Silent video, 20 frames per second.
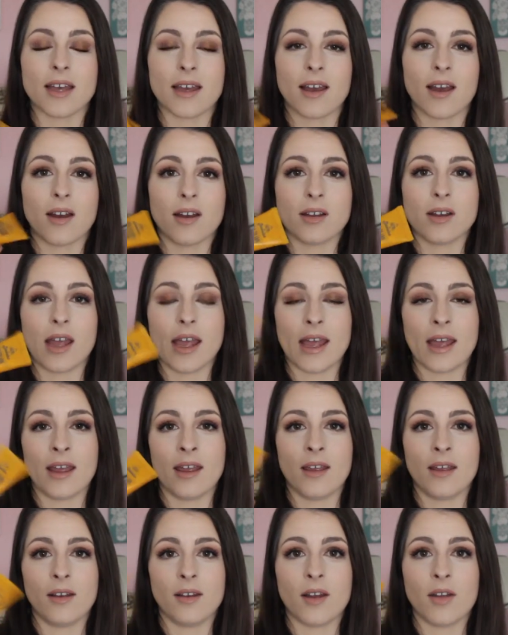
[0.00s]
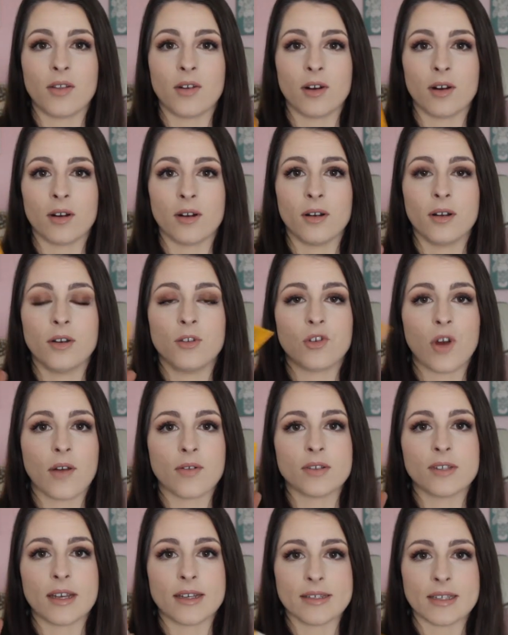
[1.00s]
I got another
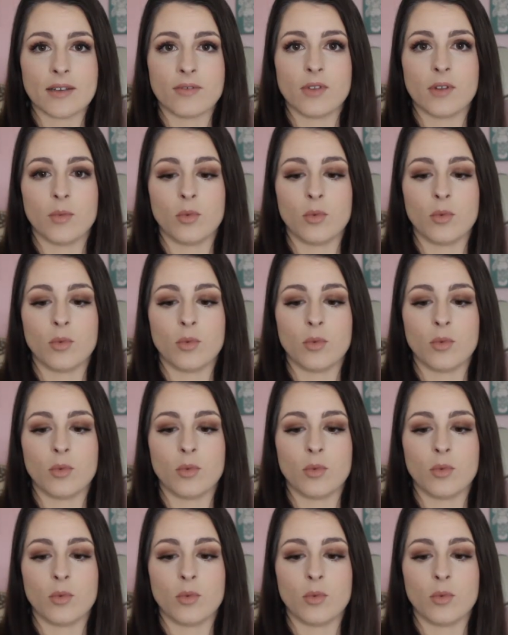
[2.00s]
travel size of